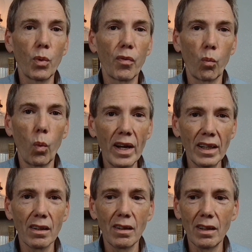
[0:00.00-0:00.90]
weight
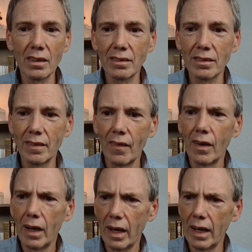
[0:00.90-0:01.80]
loss
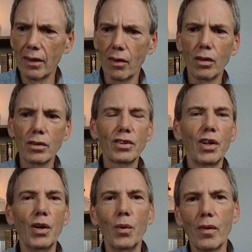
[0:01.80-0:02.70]
and
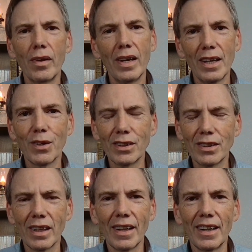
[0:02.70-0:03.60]
also,
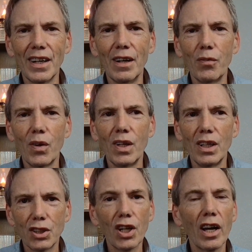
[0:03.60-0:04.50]
interestingly enough,
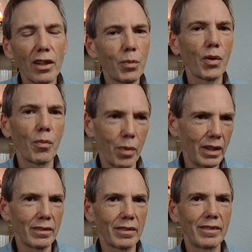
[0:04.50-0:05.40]
childbirth
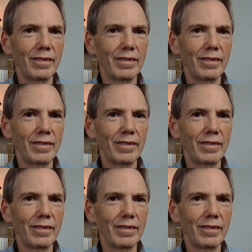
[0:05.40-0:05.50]
pains.